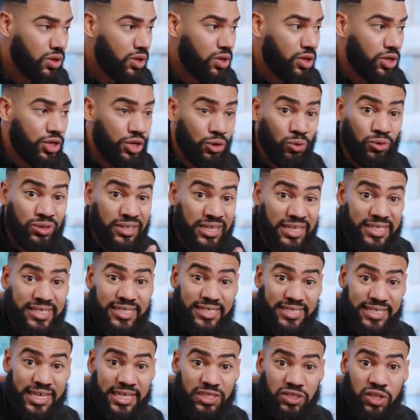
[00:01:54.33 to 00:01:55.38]
You don't need to
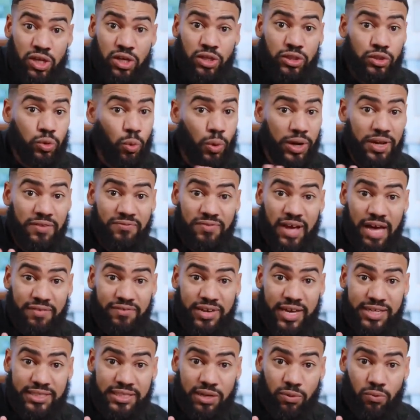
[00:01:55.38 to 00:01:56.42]
teach 25
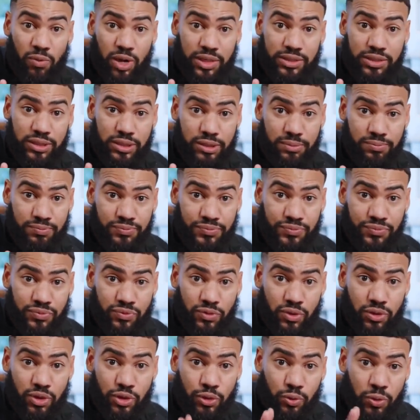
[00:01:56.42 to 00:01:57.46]
kids at once.
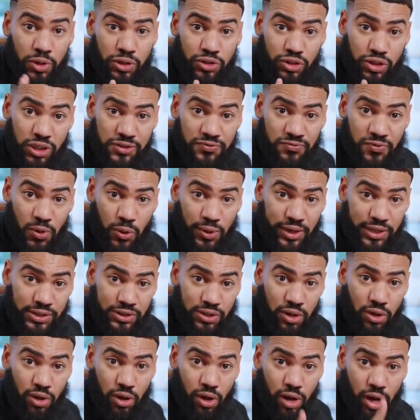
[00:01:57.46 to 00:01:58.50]
You can just
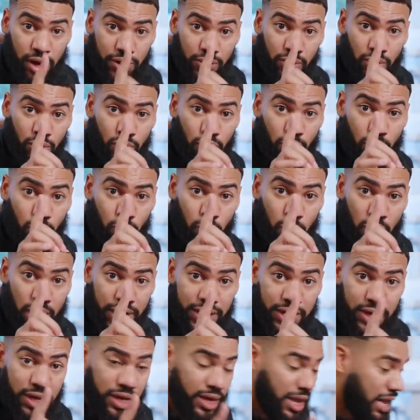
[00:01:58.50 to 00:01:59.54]
focus on
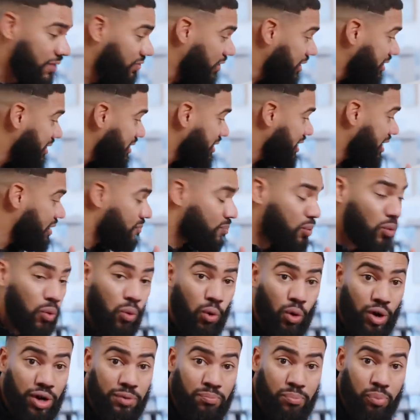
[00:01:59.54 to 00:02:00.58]
one. And this is an
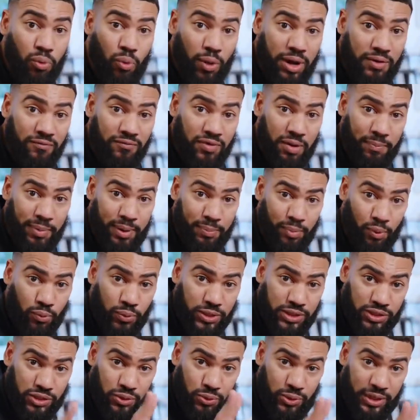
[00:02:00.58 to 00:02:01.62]
important point for people
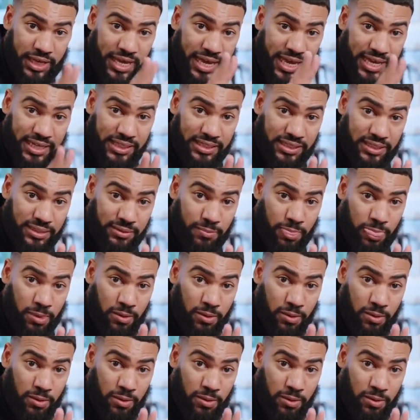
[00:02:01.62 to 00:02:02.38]
with 2 kids.